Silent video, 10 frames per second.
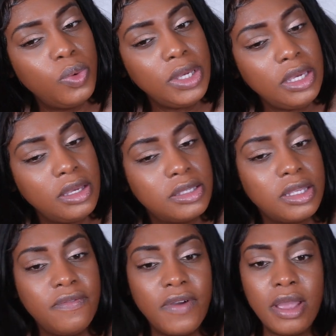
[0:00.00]
weeks,
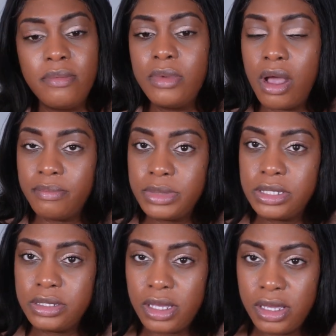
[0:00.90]
if I am not
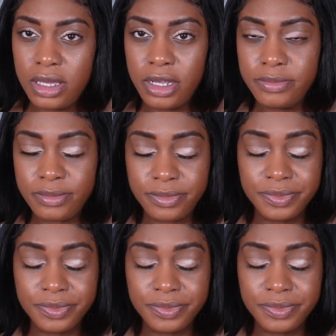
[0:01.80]
mistaken.